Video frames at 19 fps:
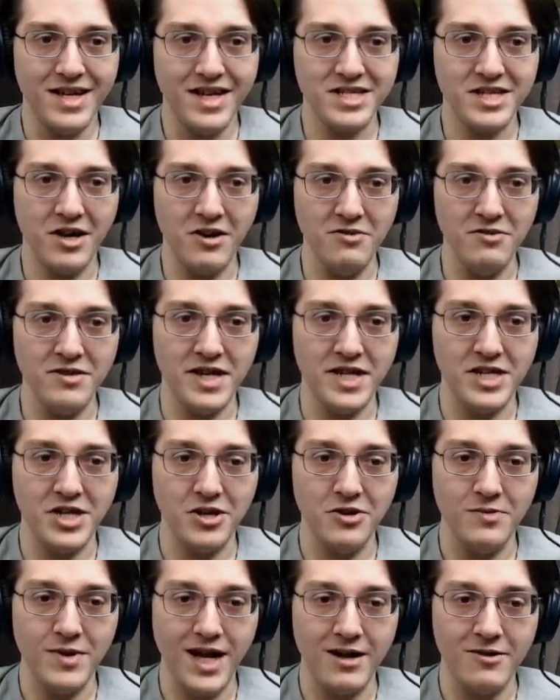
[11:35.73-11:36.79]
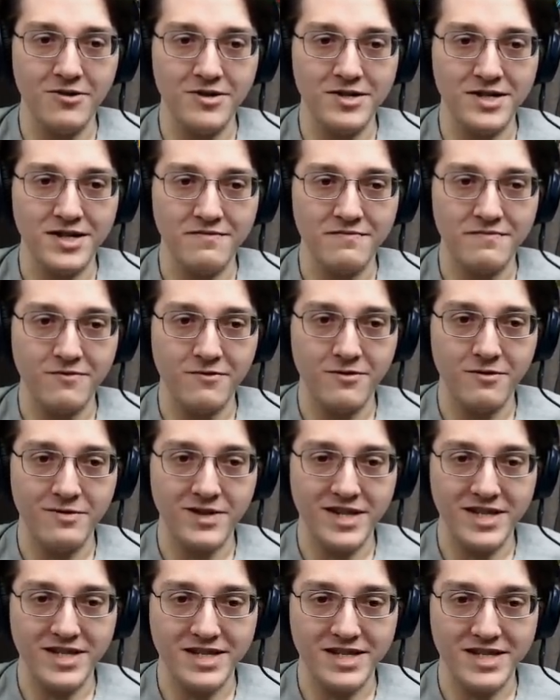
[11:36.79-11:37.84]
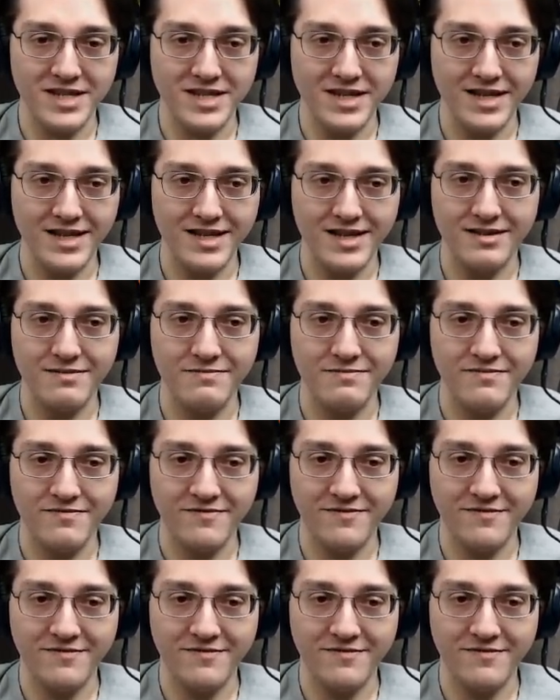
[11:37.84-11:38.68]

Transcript: It's only two hours and four minutes. Yeah.